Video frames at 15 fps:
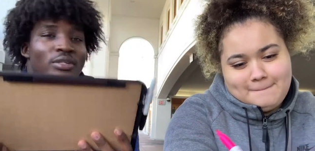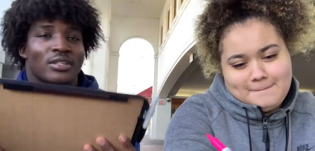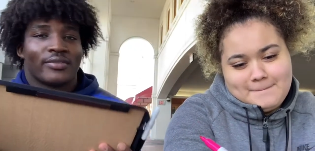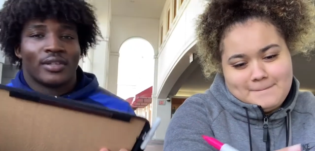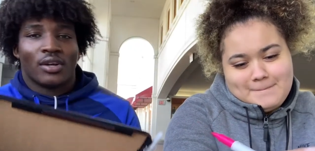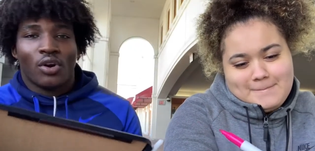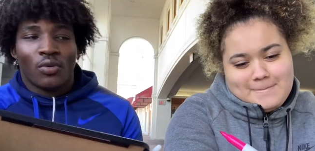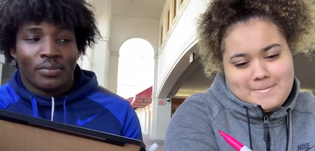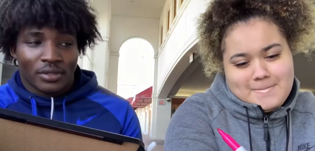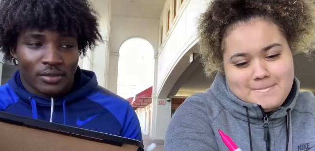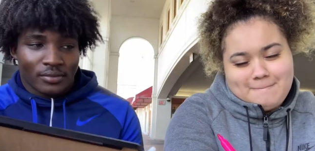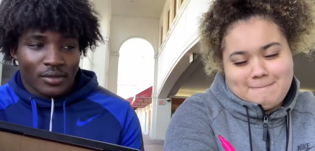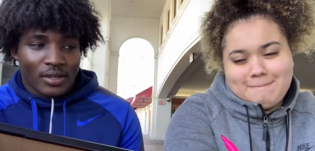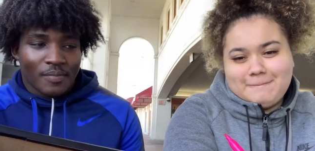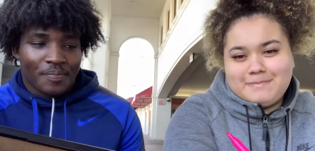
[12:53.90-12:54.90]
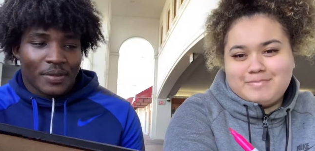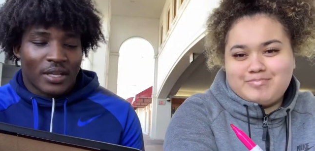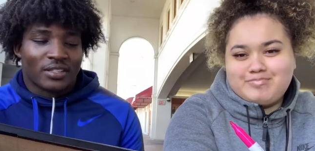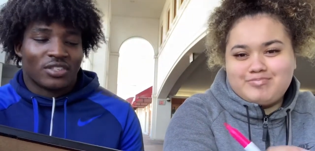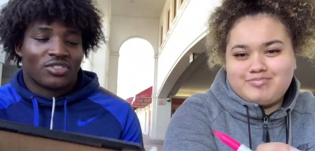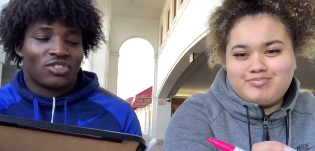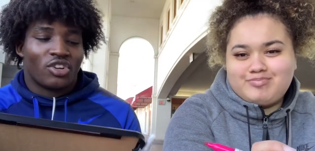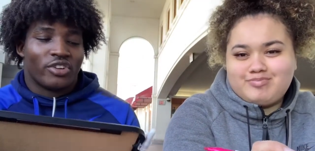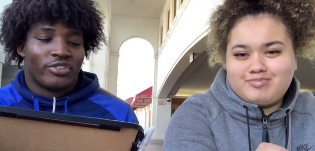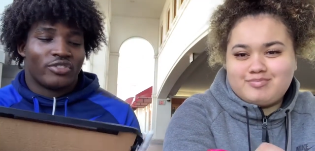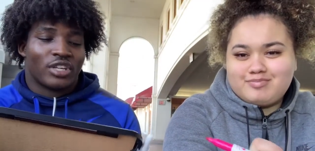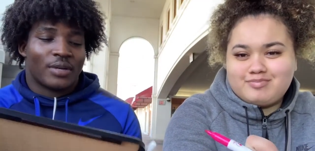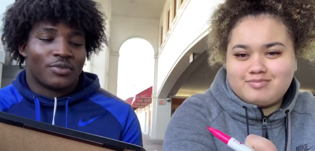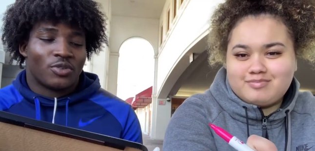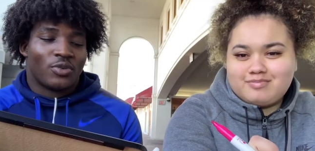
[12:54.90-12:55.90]
Speaker 1: wasn't even open. I was like, sorry, you
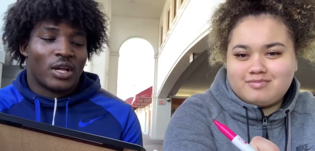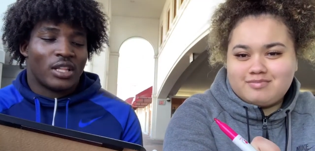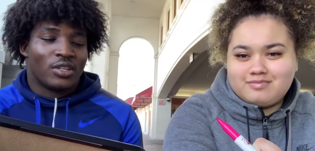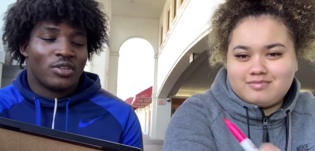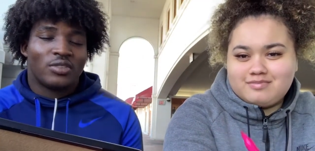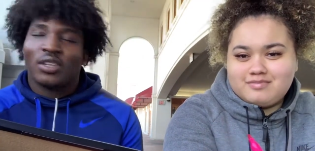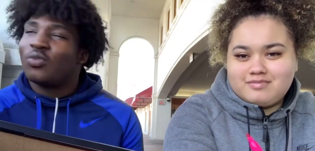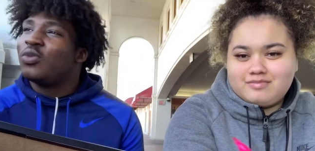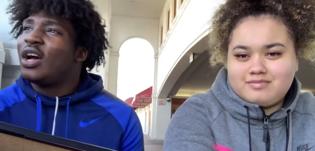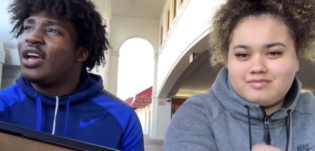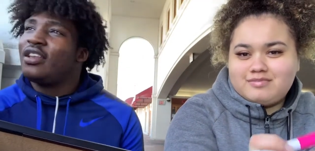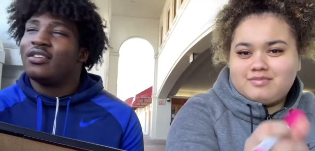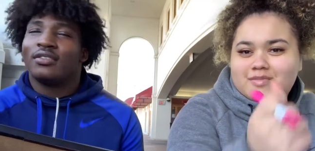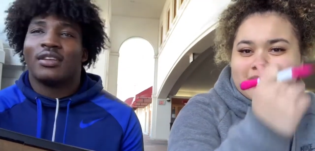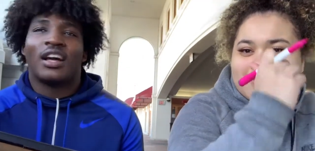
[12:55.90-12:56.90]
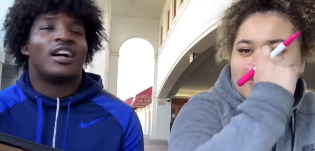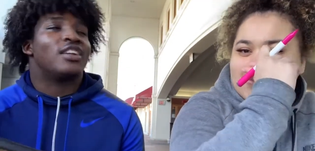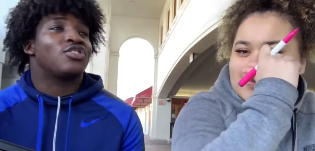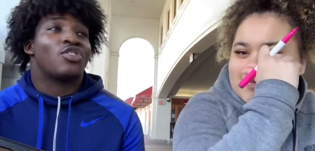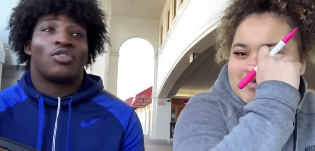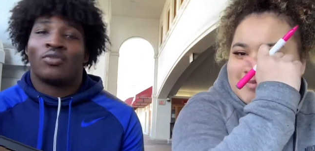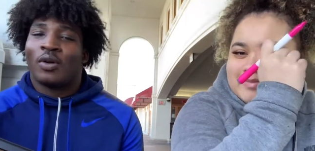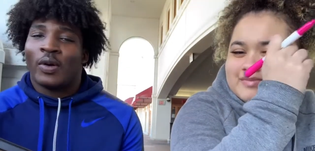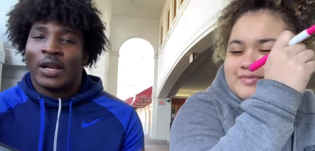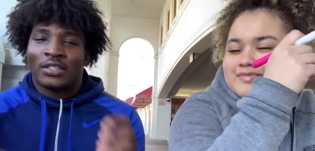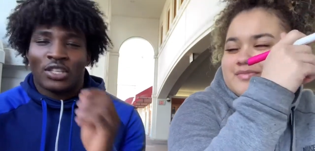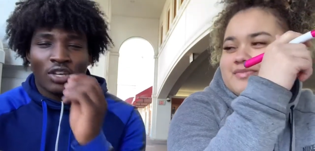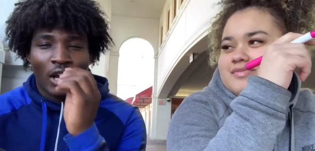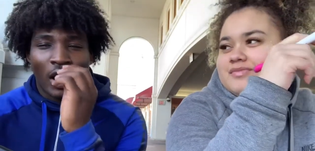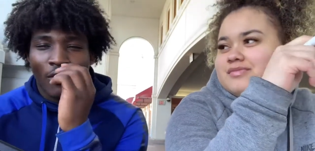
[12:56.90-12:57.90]
dropped your wallet. He was like, what? I'll go. When I tell
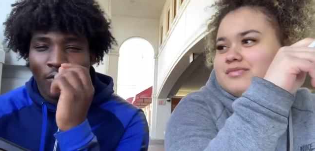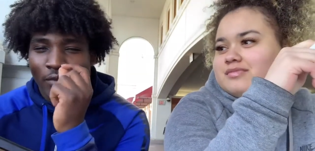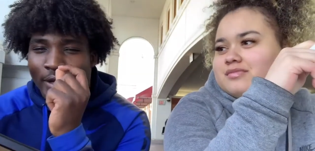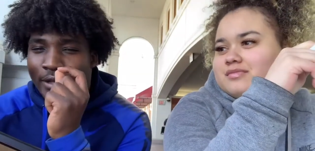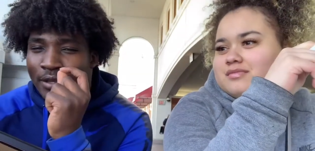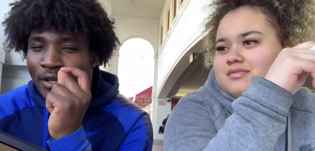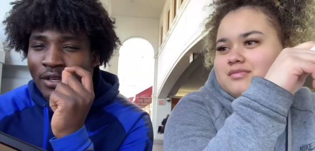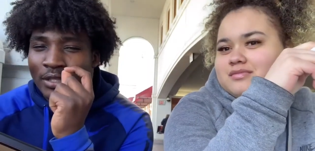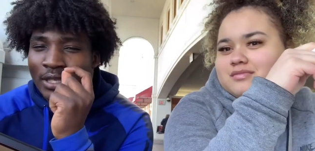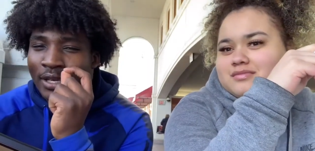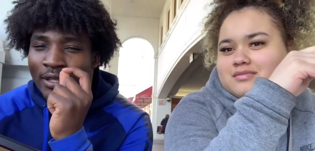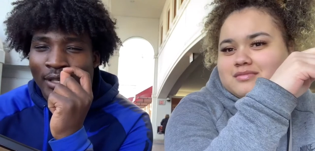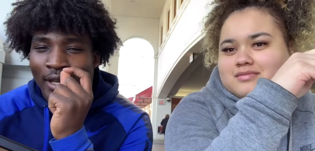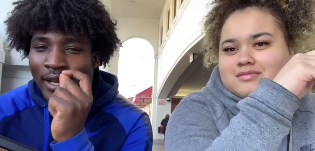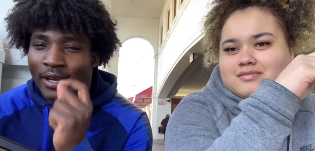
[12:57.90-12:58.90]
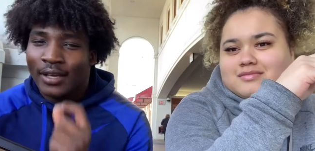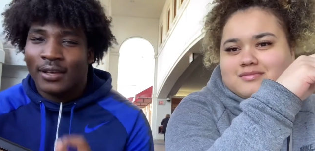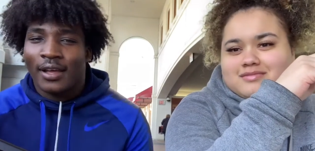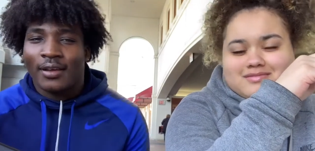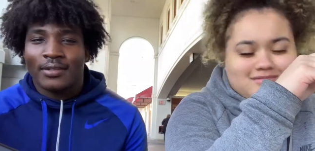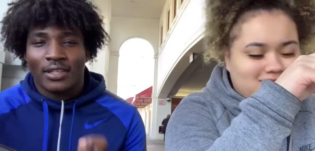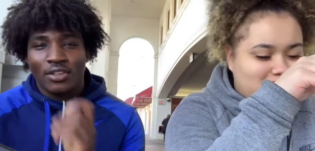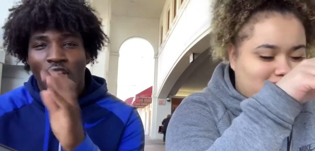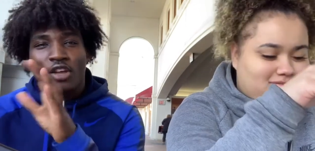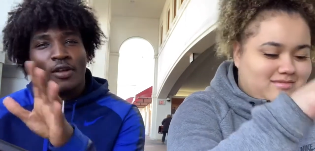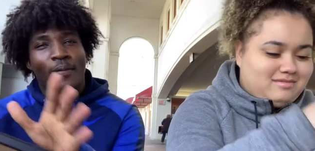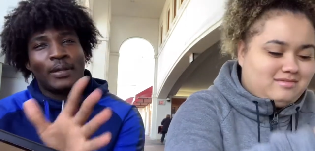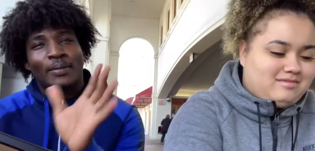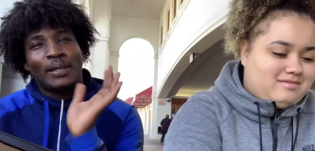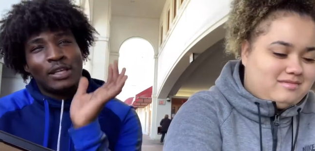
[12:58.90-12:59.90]
you, I refucked telling that nigga. I was like, no,
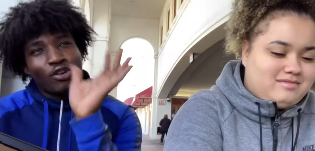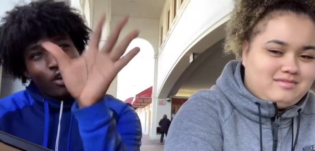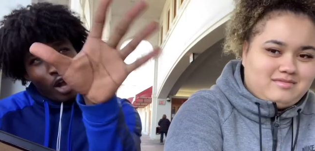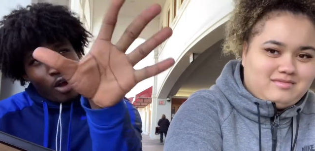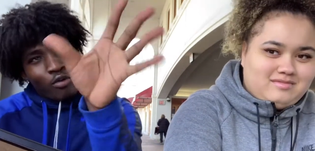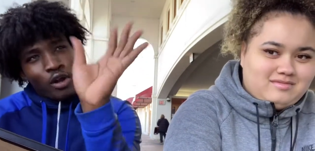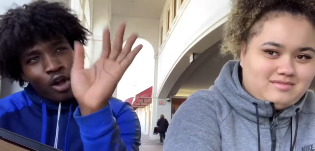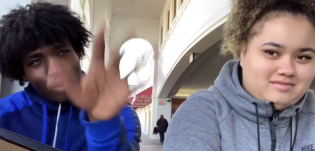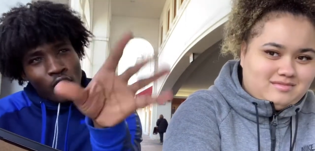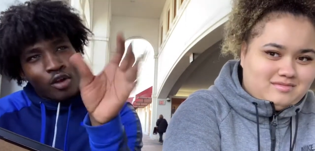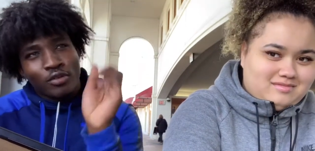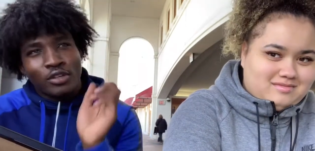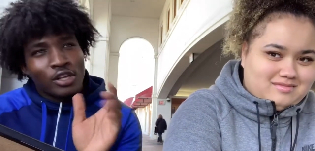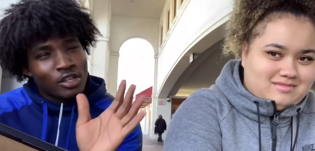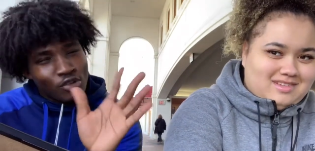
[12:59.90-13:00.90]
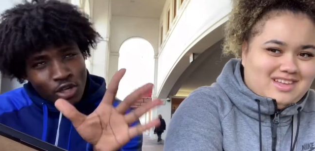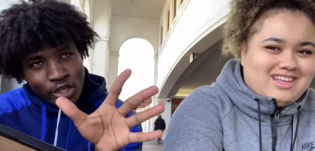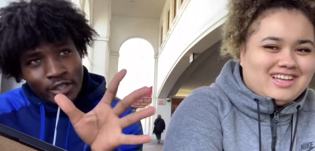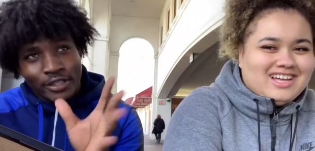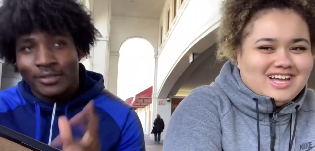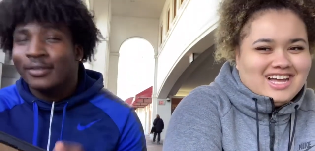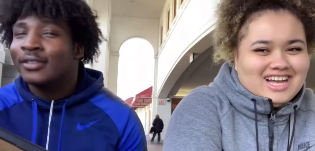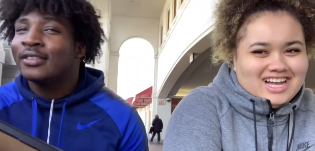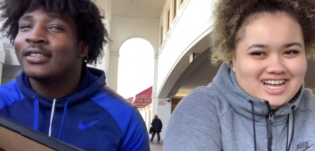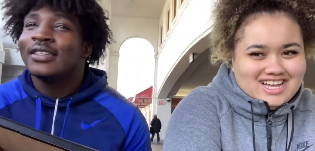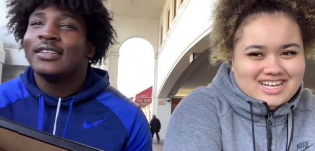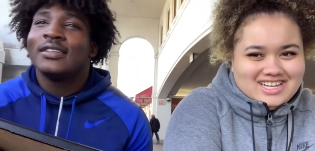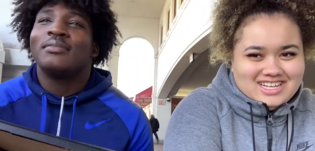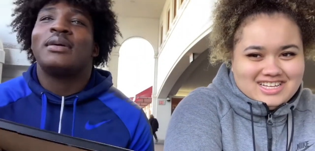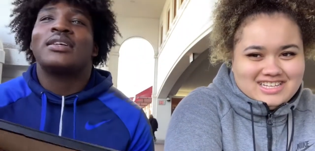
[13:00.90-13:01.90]
I'm gonna go. No, he's going.
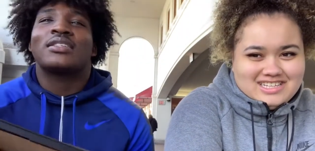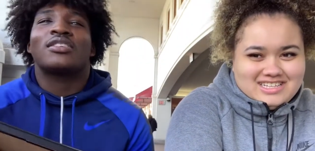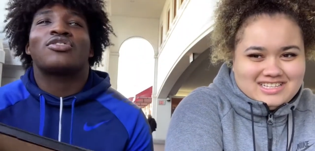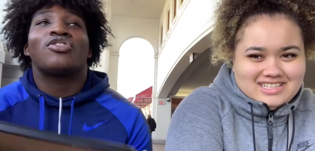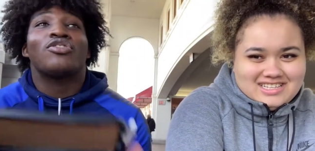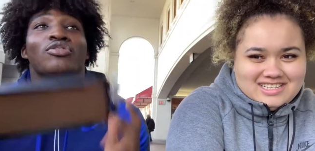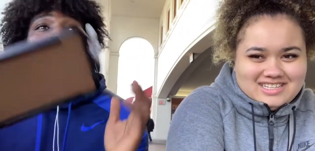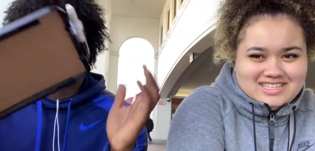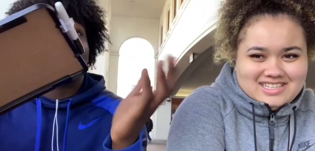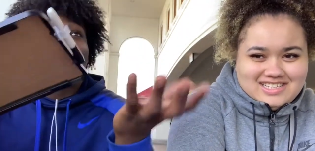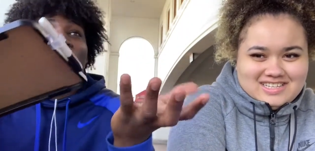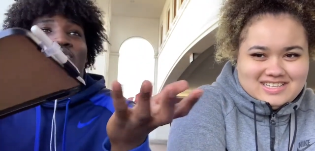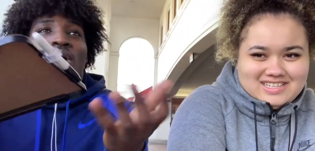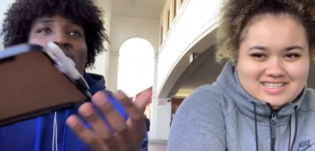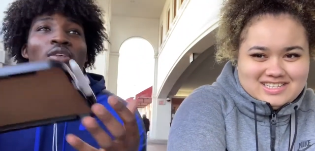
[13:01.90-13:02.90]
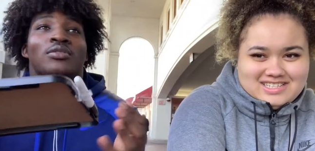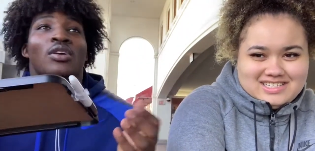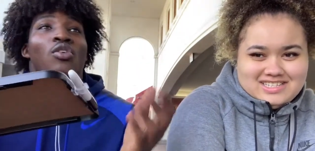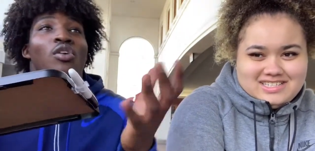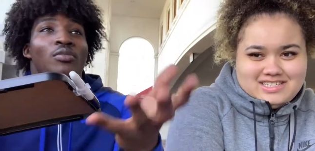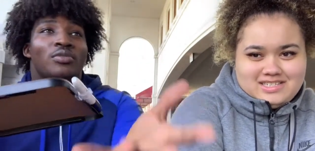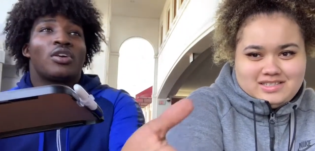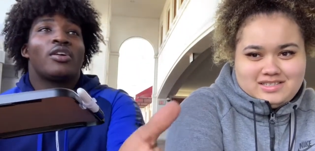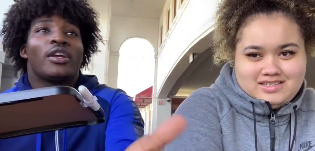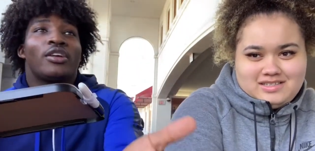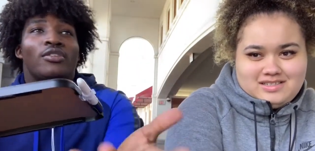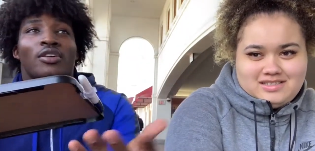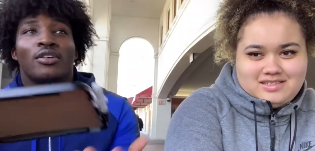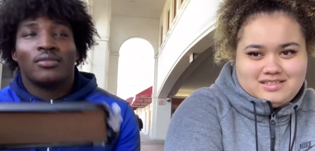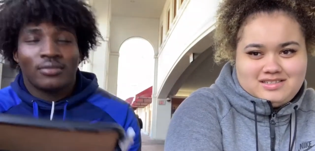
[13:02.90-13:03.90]
I was like, sir, you dropped your wallet. He was like, oh, I'm sorry, here you go.